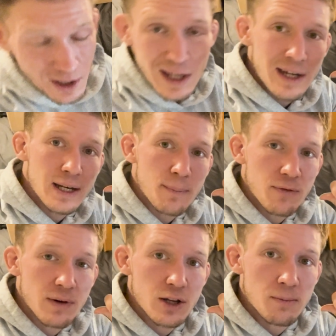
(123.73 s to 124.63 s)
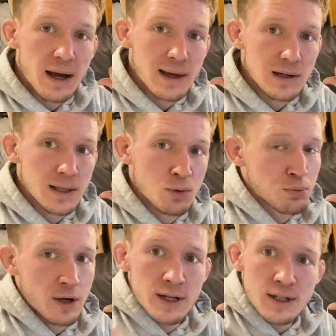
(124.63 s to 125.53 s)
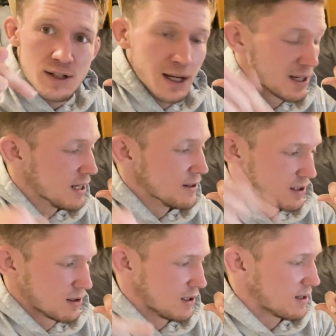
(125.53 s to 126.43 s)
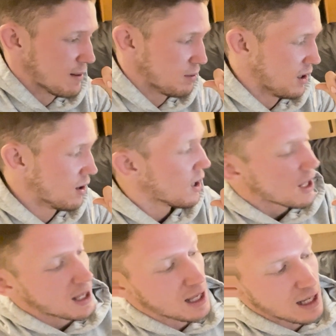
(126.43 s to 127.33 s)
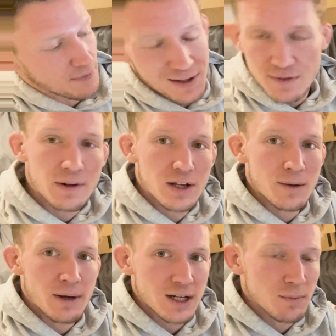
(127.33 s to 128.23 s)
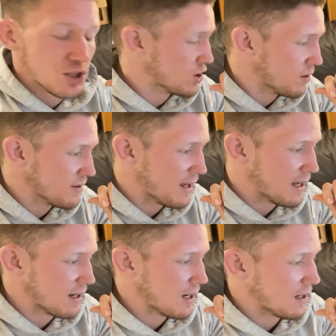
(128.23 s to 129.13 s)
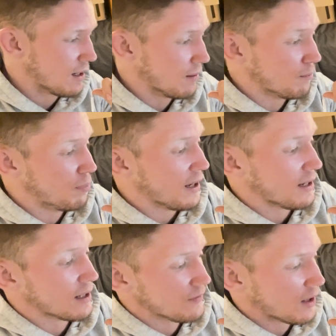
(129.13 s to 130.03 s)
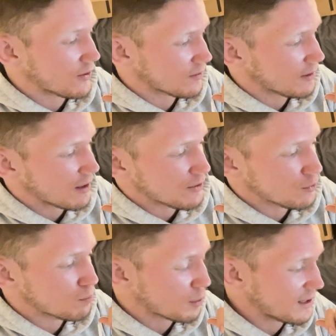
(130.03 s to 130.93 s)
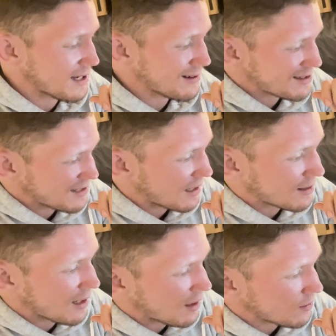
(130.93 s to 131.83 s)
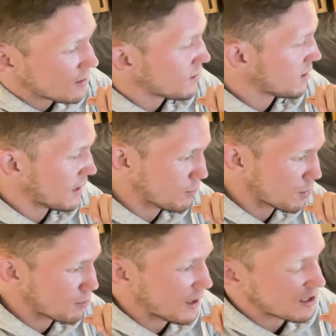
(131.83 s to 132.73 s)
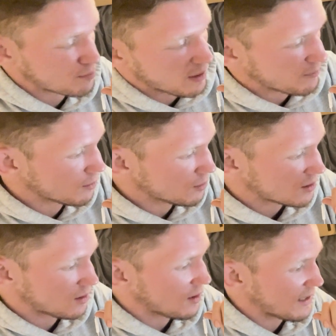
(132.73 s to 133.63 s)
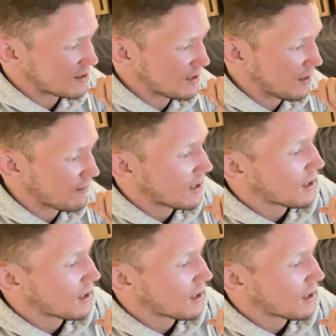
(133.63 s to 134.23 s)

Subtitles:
an in-depth video about how to label products, again, click that below. In this video, I'm not going to be showing that, but in the other video, I do break down exactly how to label your products, prep your books, all that stuff.